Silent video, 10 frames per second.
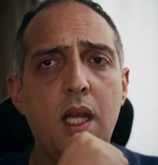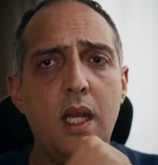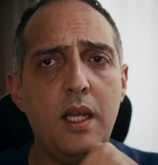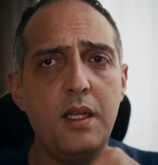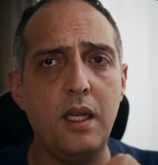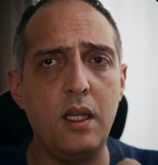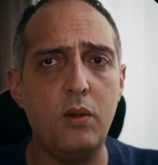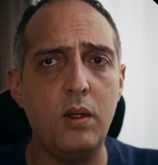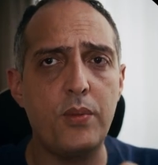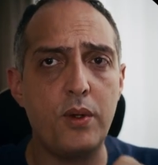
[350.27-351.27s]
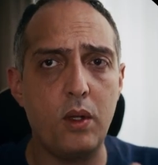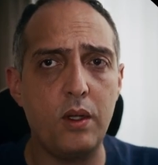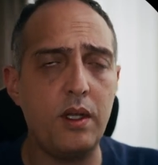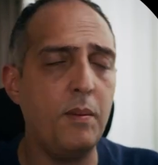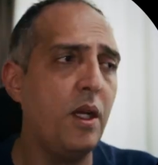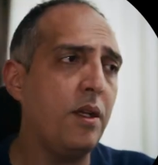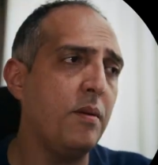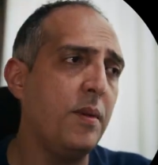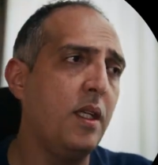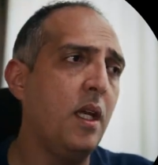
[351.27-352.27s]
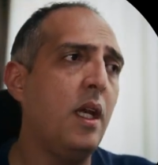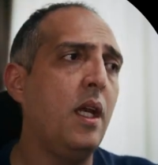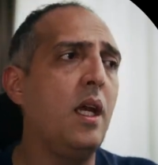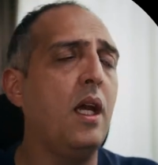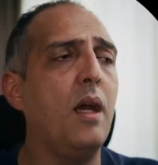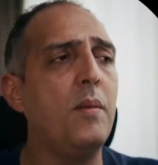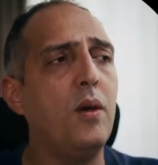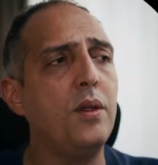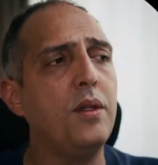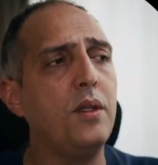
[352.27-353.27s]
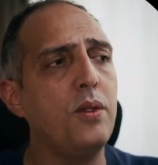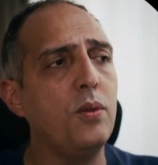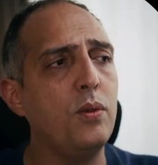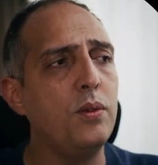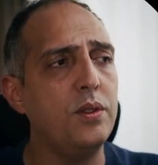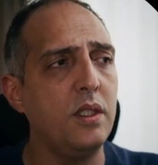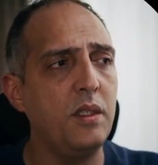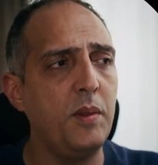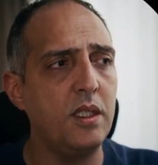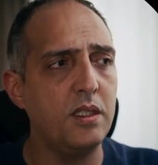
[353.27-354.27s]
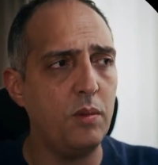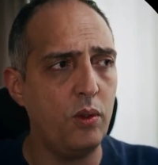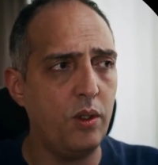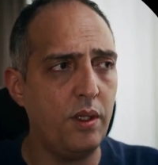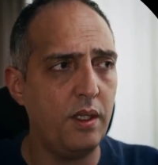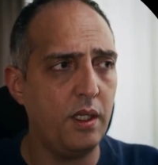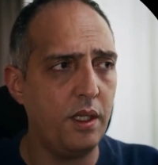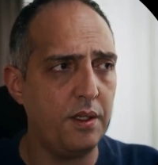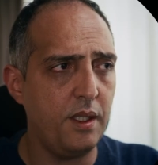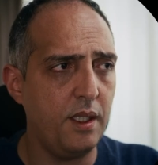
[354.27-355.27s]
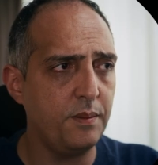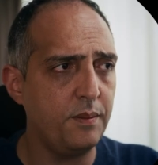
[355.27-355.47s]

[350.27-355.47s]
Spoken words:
and I will prolong the myotomy about 2 centimeters below the cardia.